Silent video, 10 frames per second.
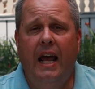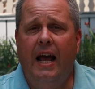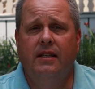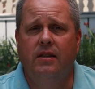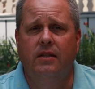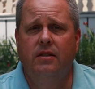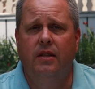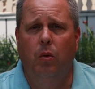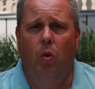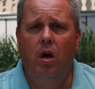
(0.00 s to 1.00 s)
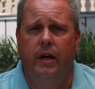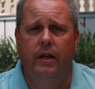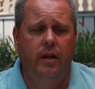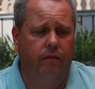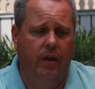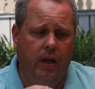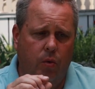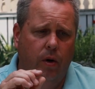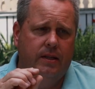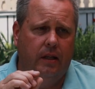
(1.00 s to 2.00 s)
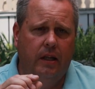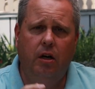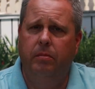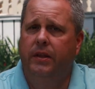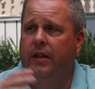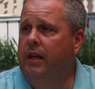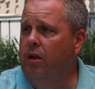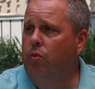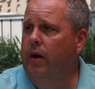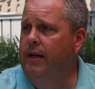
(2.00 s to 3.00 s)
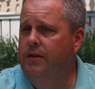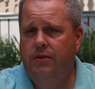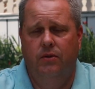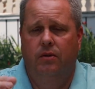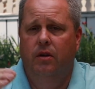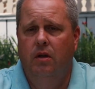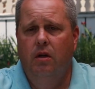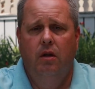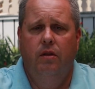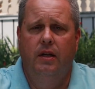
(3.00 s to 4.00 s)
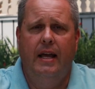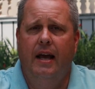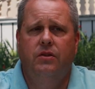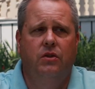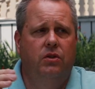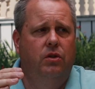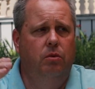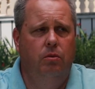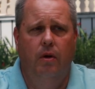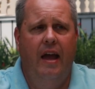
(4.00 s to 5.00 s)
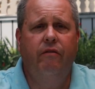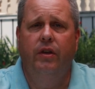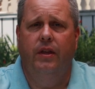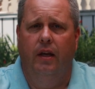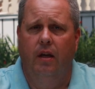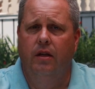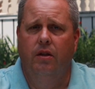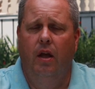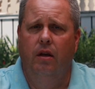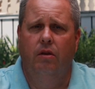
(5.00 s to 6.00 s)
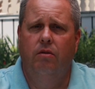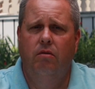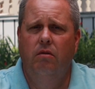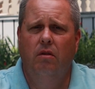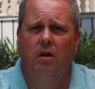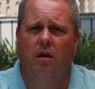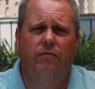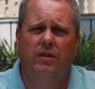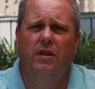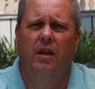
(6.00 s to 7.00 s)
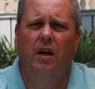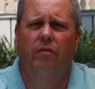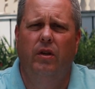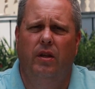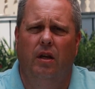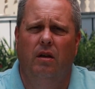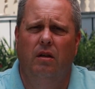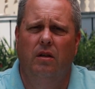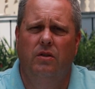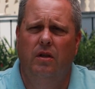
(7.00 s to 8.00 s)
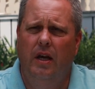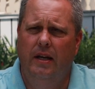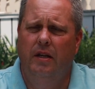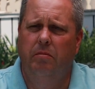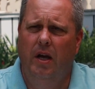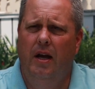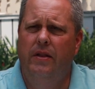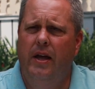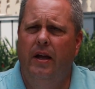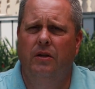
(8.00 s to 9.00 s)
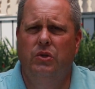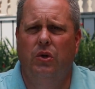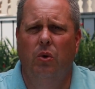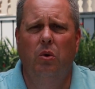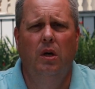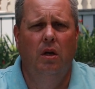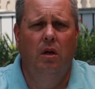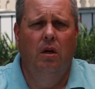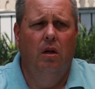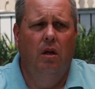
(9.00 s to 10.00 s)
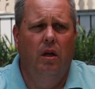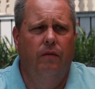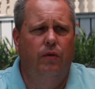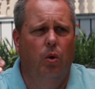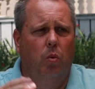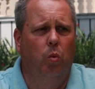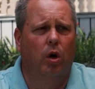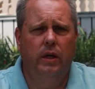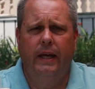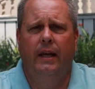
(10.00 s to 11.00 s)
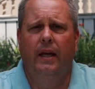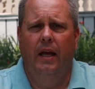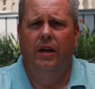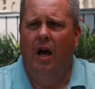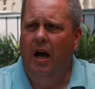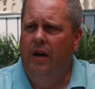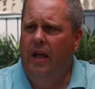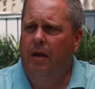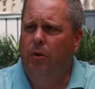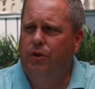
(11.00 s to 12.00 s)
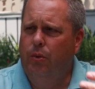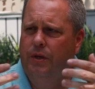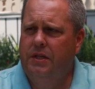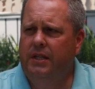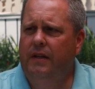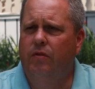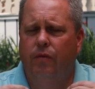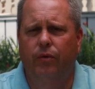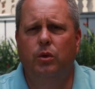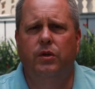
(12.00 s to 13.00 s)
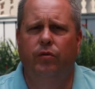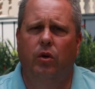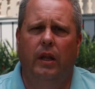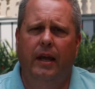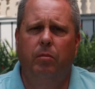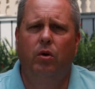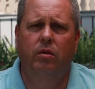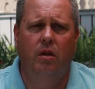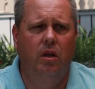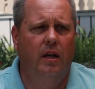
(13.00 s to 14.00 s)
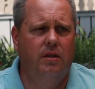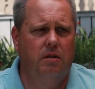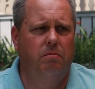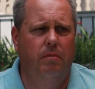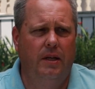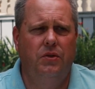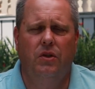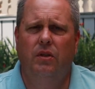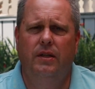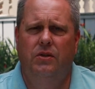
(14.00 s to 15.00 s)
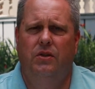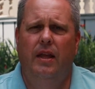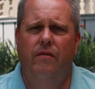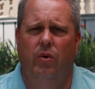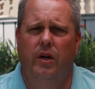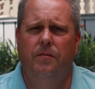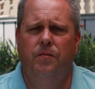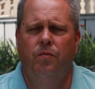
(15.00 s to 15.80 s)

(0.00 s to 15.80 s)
taxes they wanted. If they could raise a little bit, they could raise the taxes to everything and confiscate everything, is the idea behind that. And so if you're working and not able to receive the fruits of your labor, then that's basically slavery.